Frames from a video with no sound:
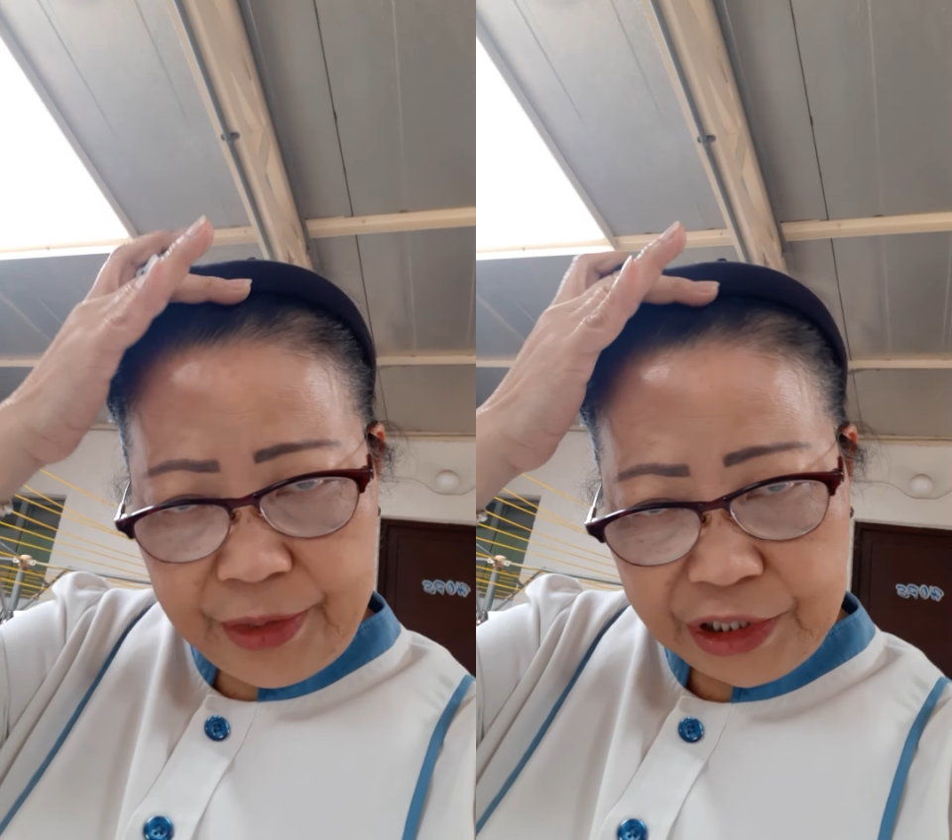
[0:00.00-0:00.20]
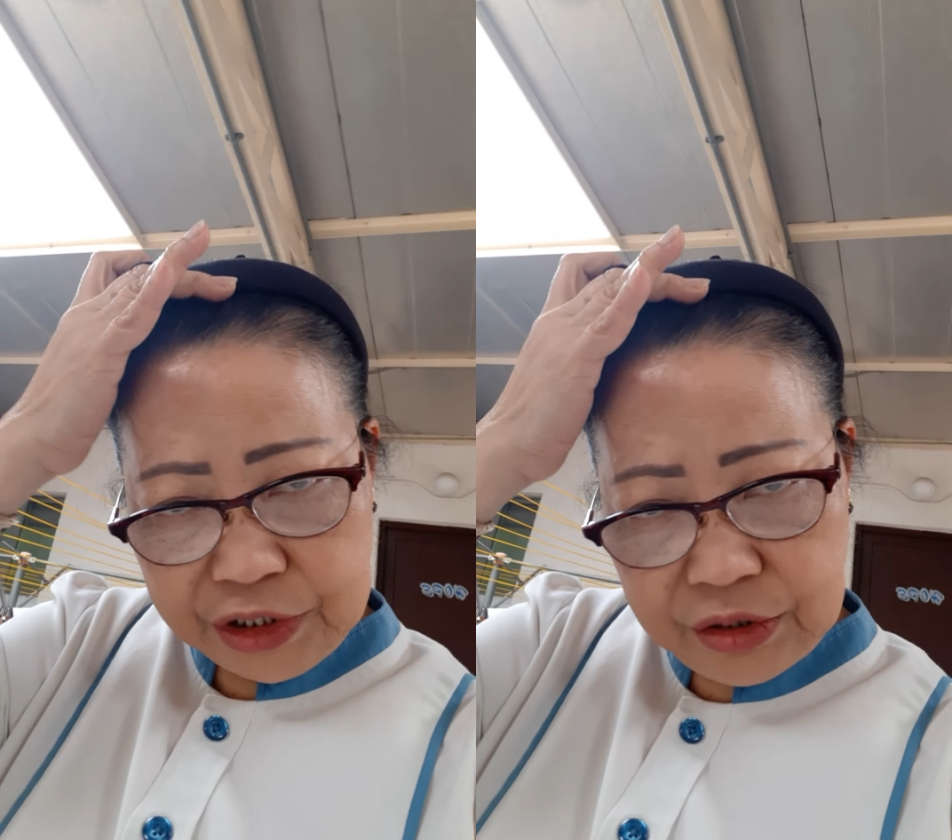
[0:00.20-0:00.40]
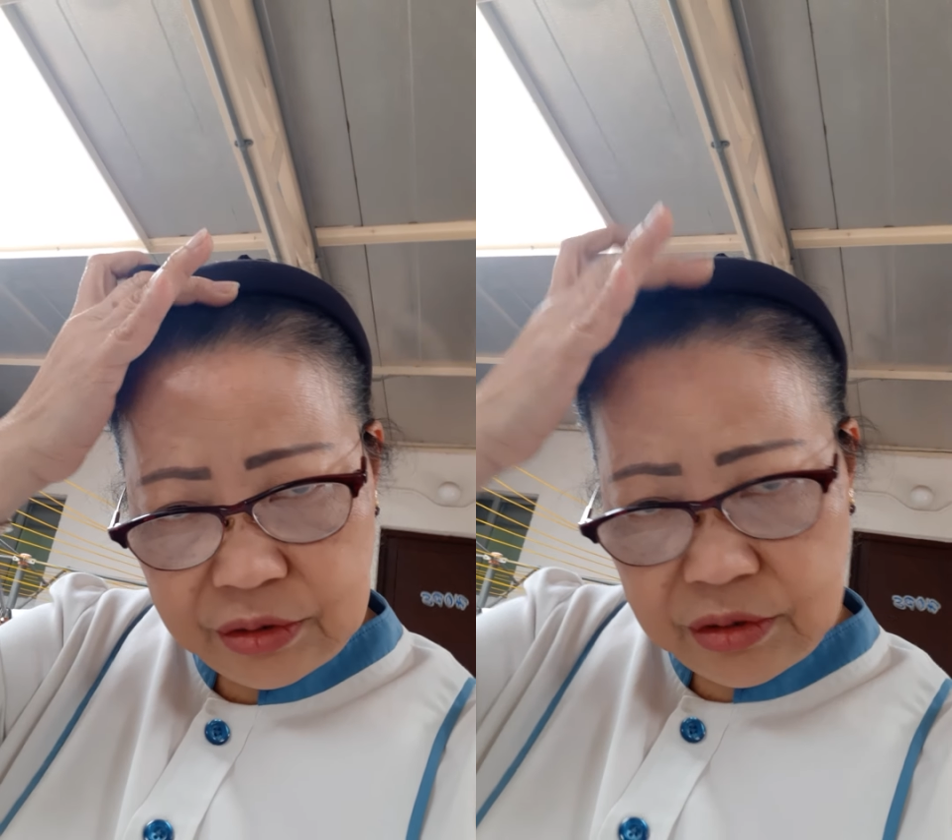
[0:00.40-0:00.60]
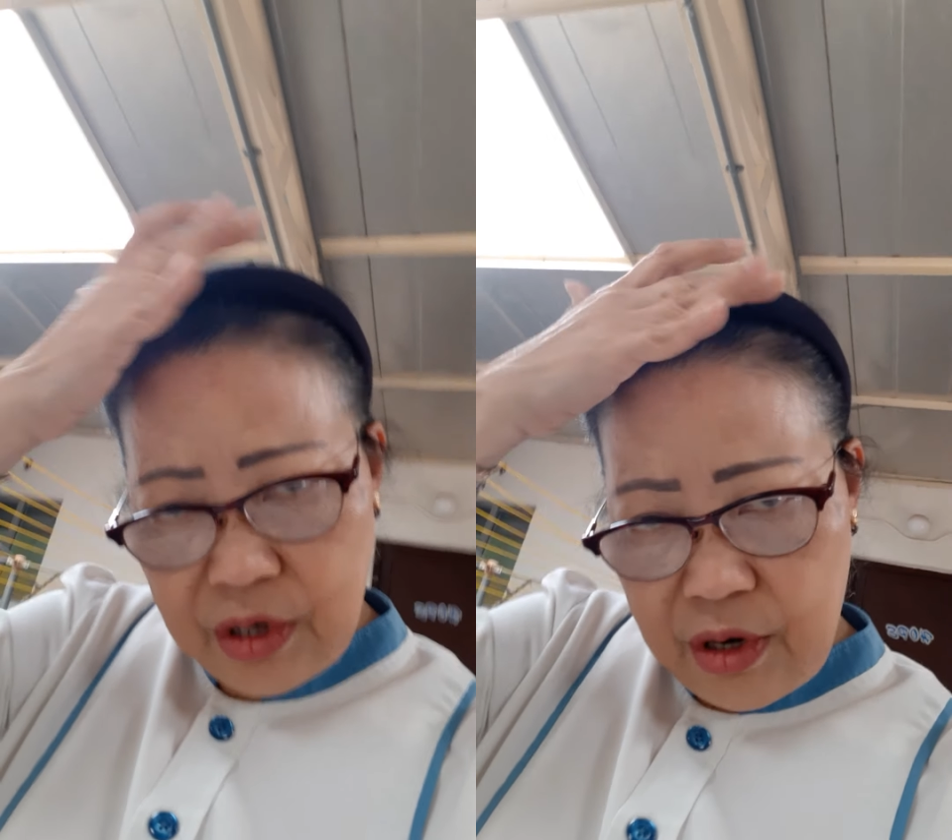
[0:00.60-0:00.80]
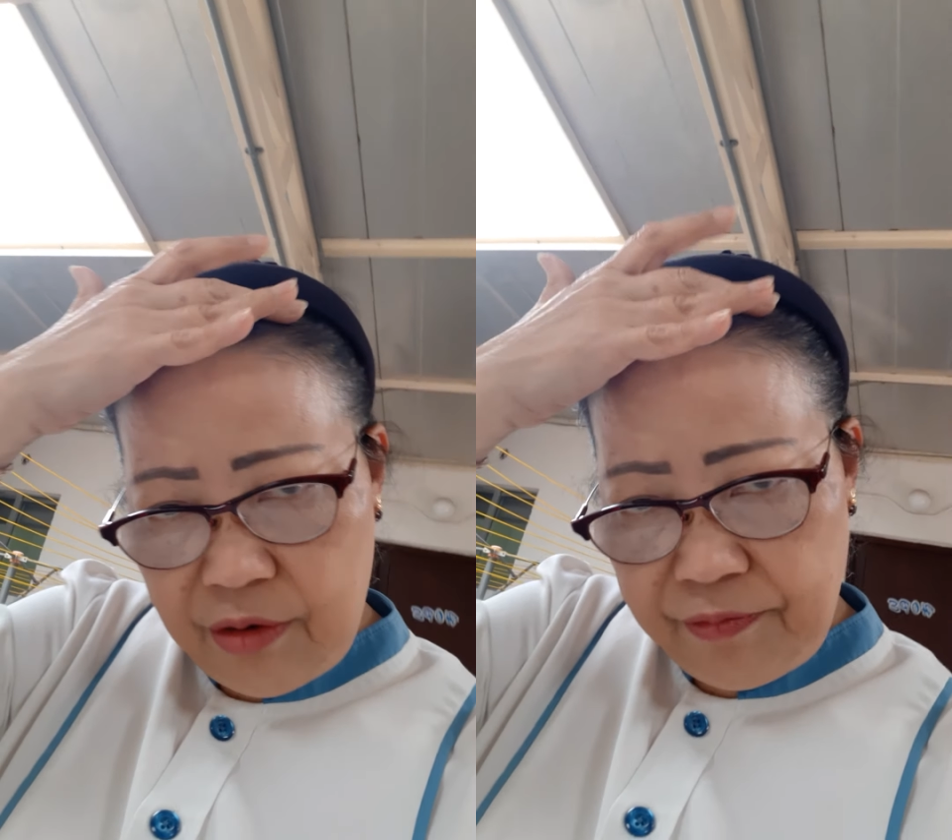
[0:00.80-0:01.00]
person,
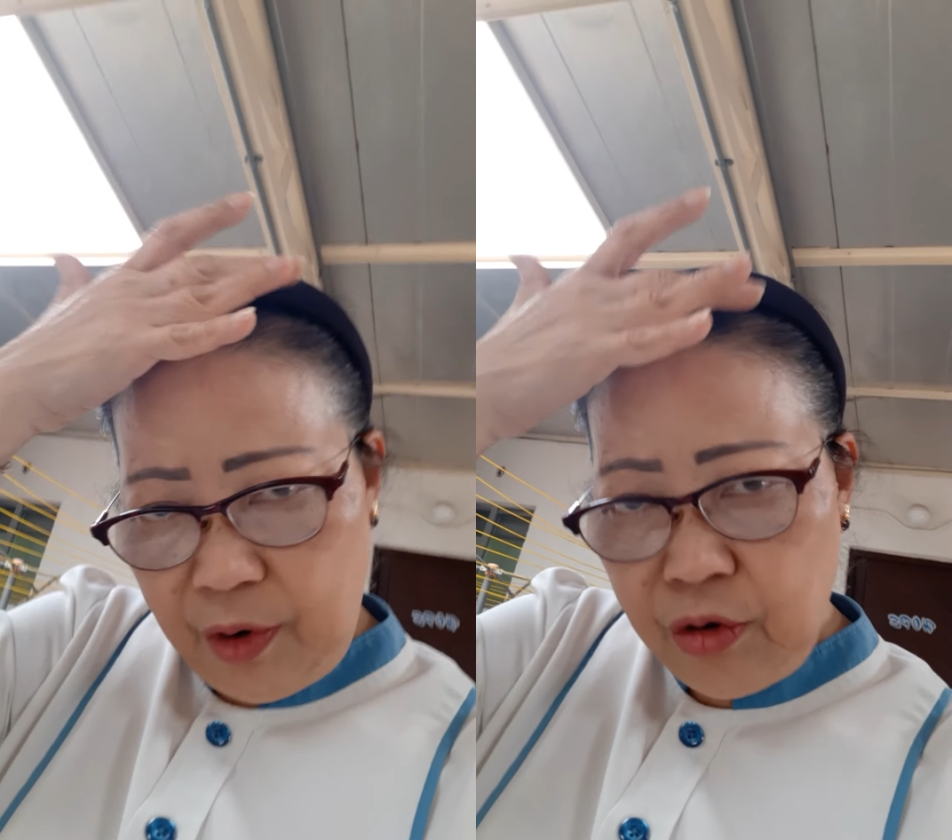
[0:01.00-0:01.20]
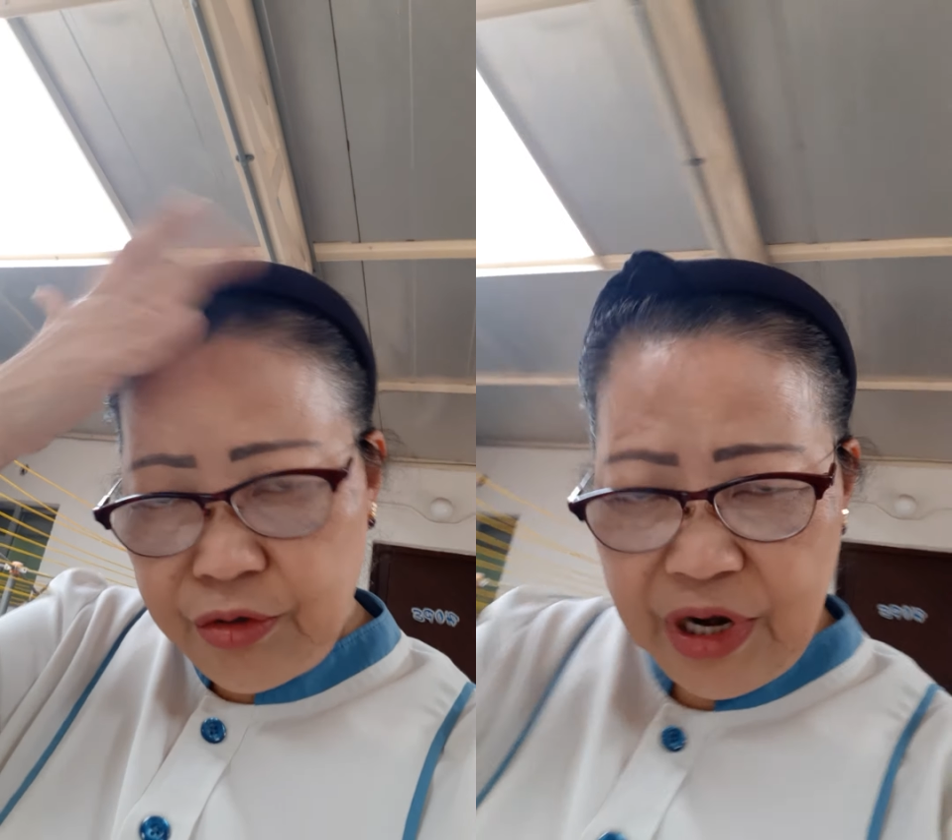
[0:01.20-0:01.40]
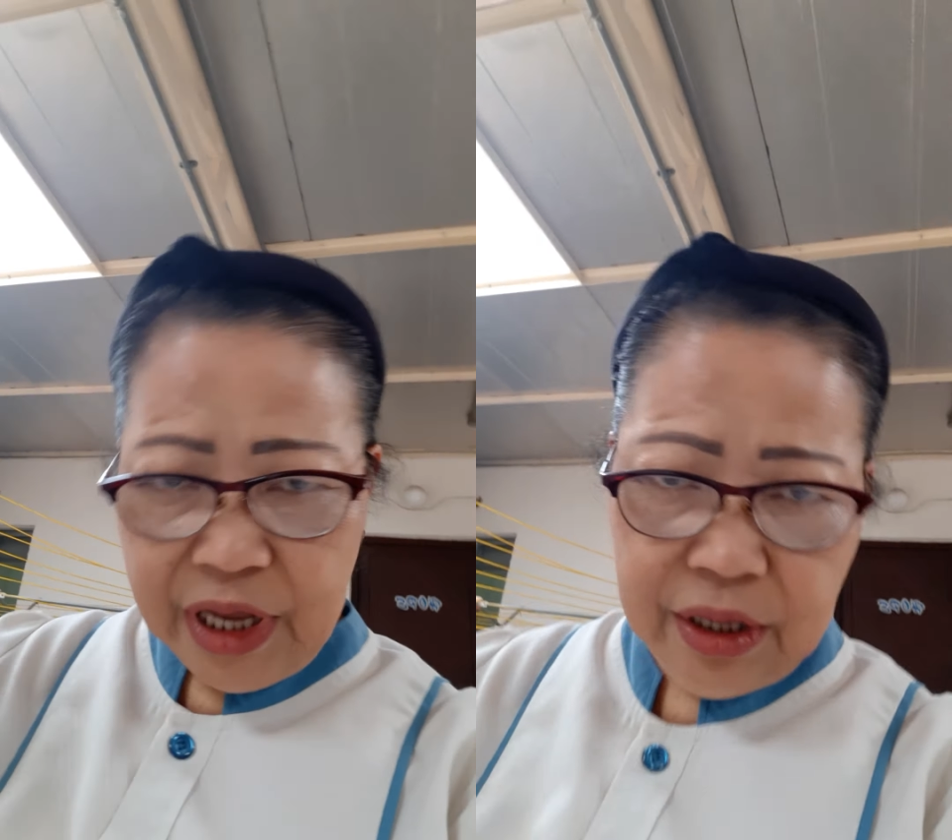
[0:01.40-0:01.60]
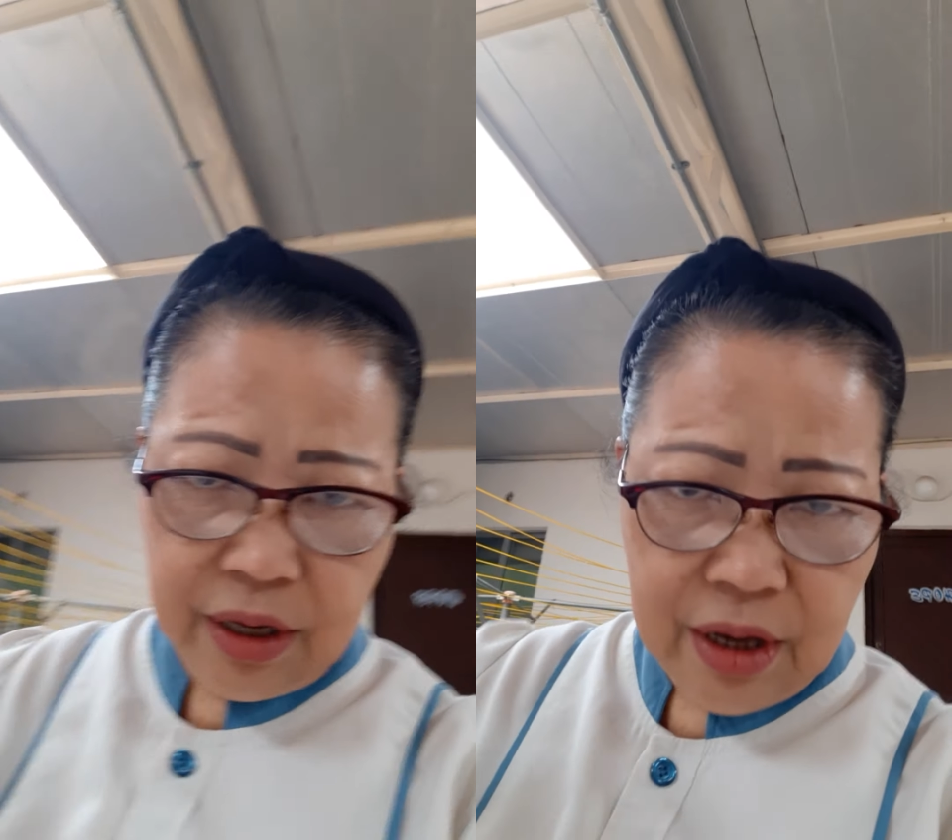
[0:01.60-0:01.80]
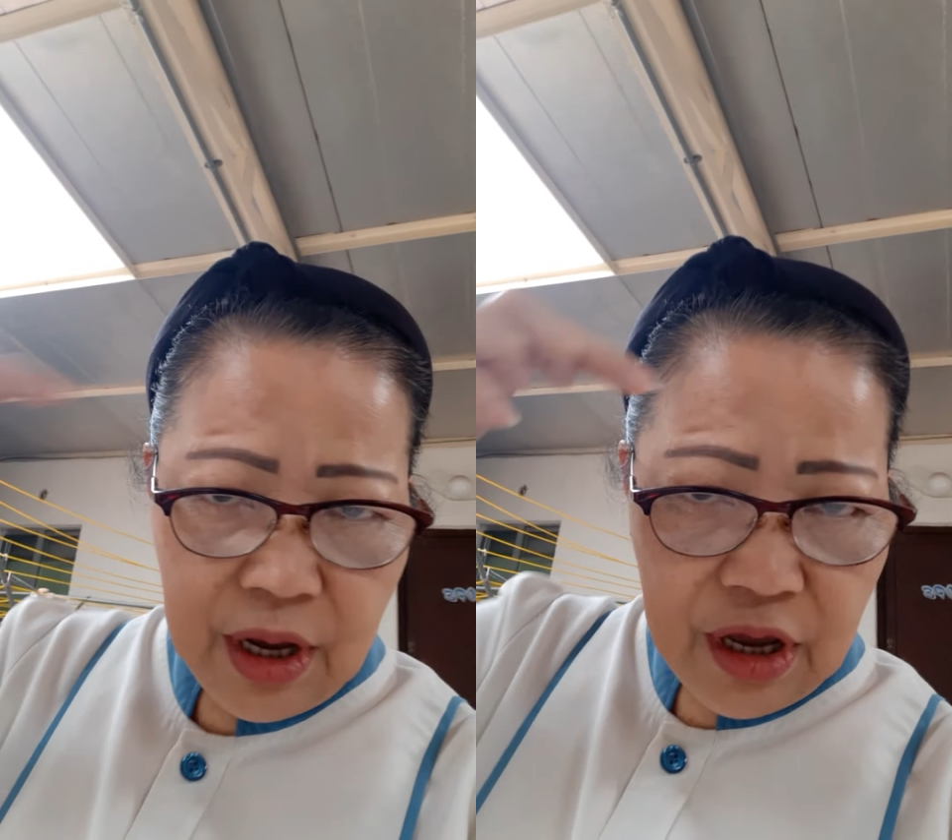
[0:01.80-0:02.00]
of old lady.